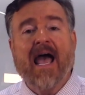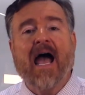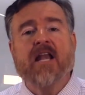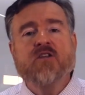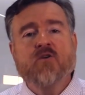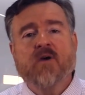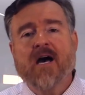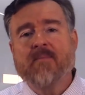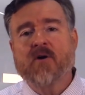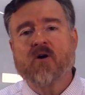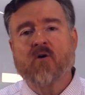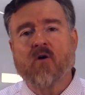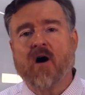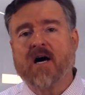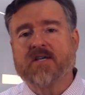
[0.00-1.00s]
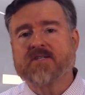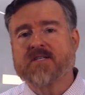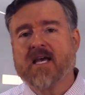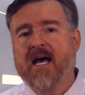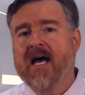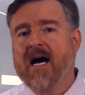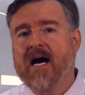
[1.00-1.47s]
and you come across
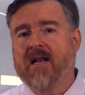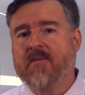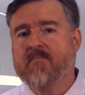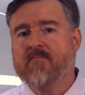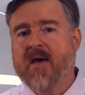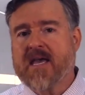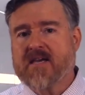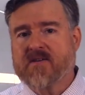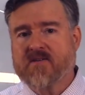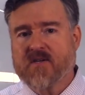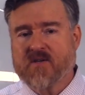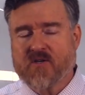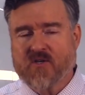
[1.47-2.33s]
an amazing